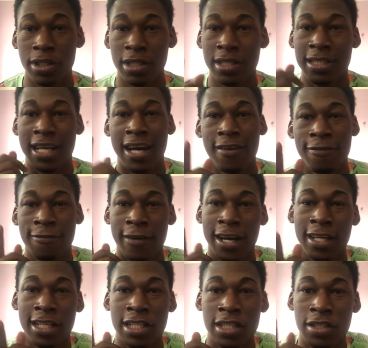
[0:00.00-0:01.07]
because I have
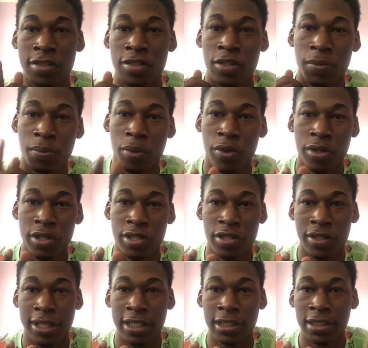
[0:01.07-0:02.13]
financial supporters,
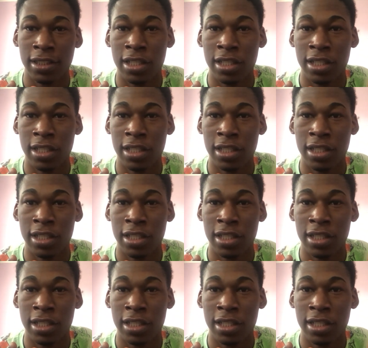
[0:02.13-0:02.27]
right?